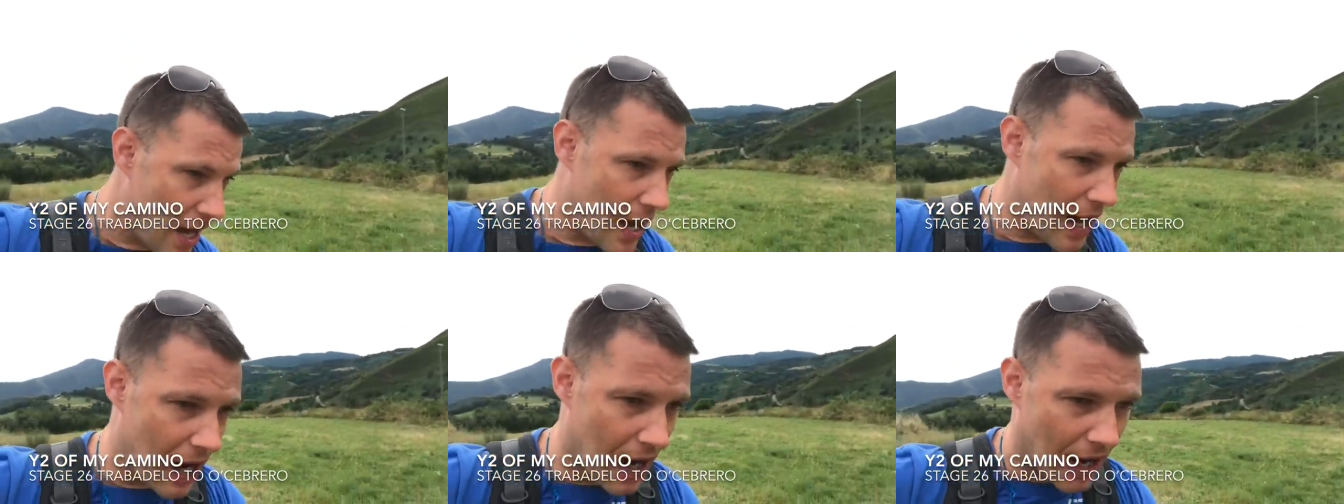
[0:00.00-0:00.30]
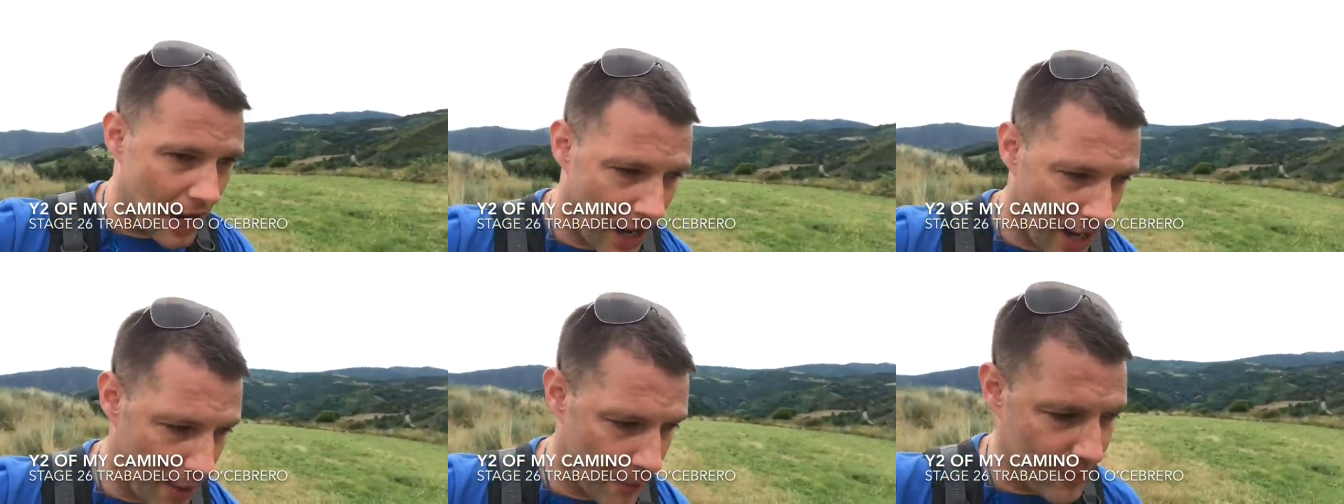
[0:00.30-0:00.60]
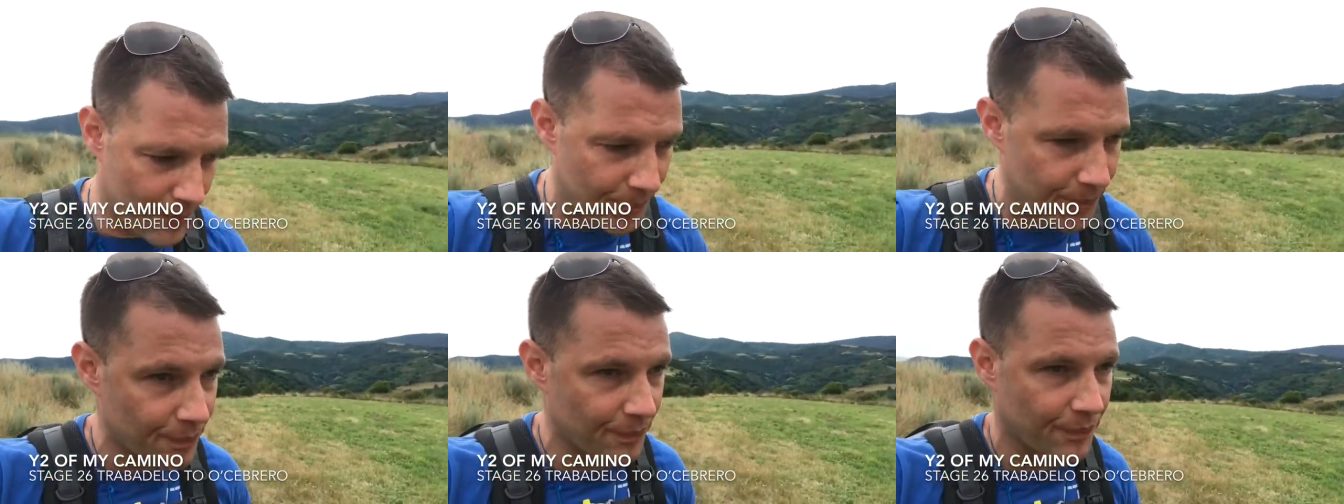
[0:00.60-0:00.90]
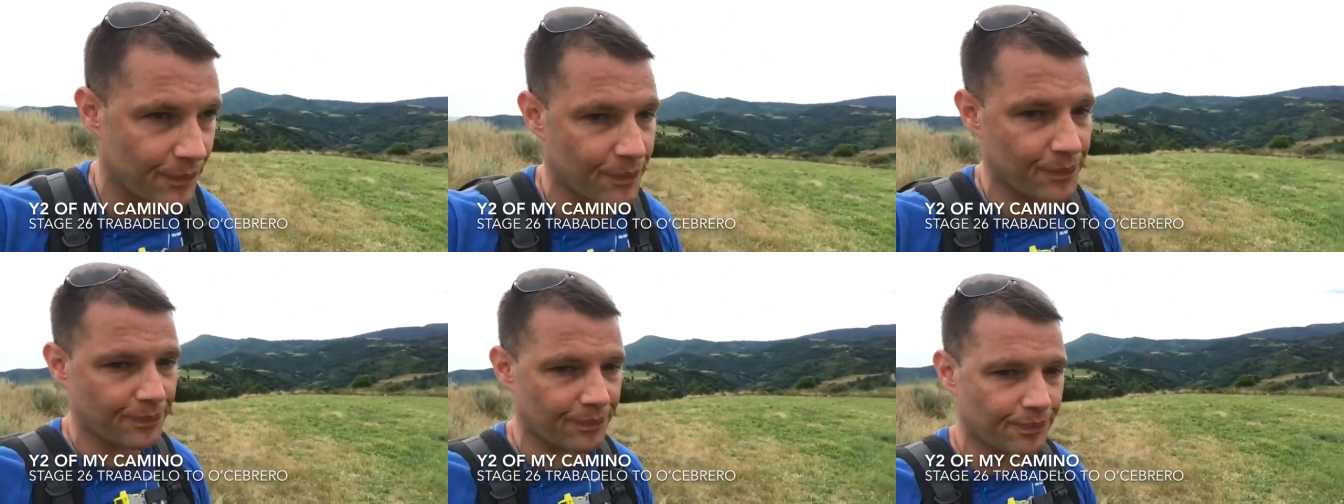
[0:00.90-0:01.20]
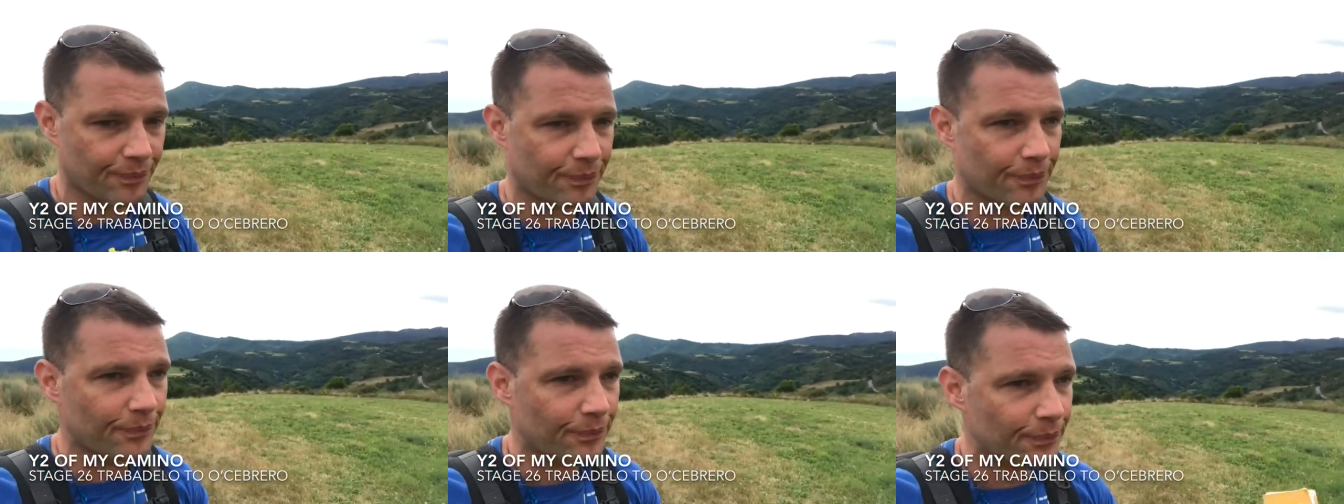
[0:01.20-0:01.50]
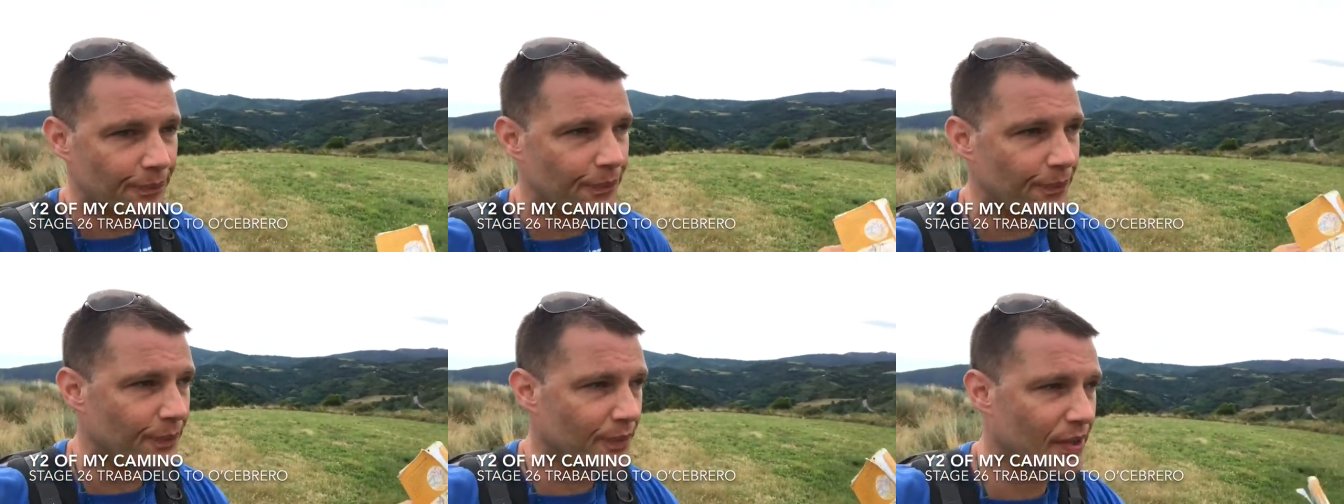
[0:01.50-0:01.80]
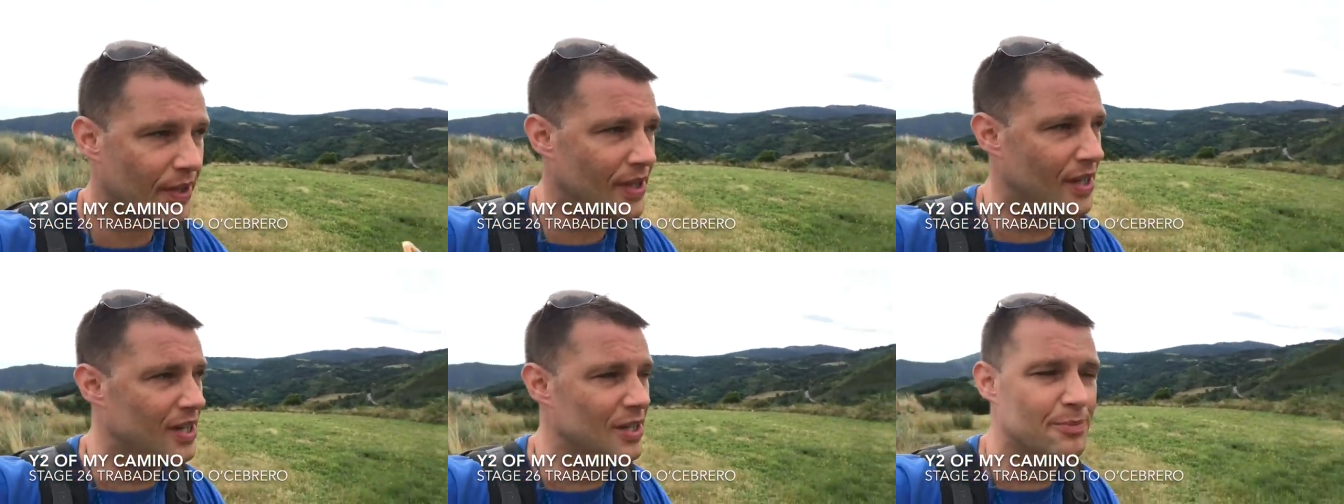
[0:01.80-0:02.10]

Um, yeah,